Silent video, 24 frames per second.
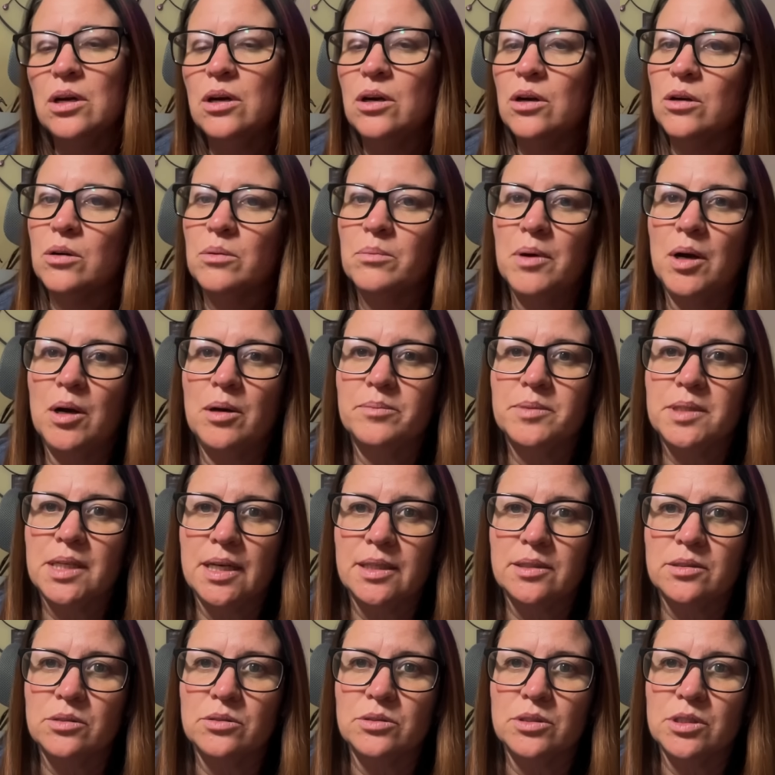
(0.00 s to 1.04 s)
Her mom
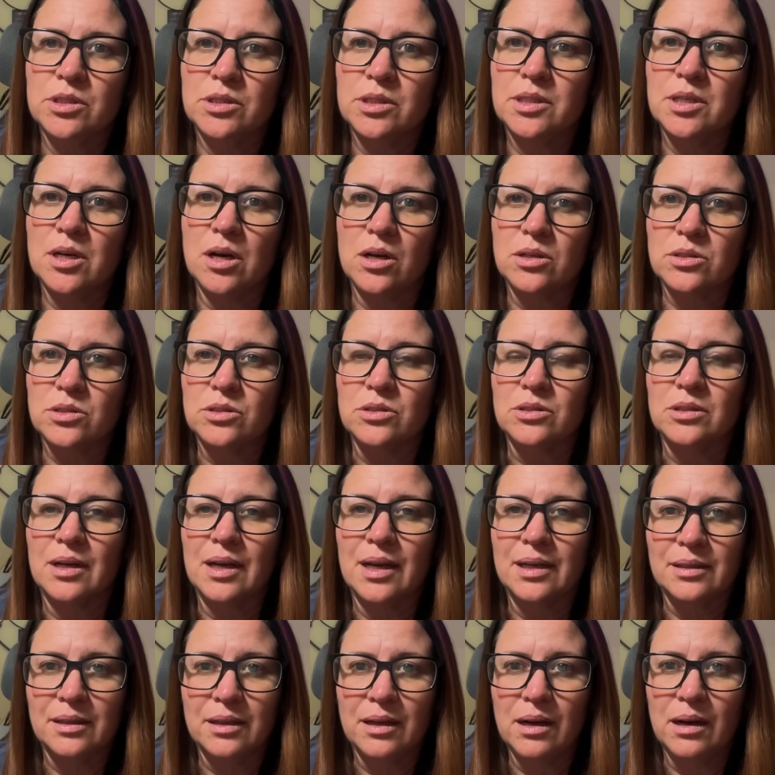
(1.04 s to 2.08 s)
takes her to the doctor
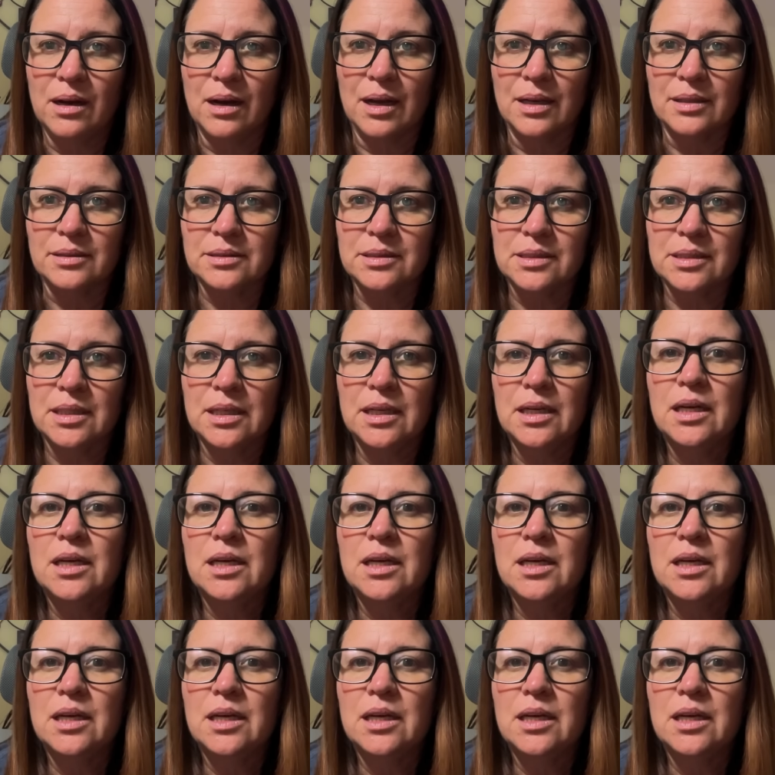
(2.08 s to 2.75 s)
a lot.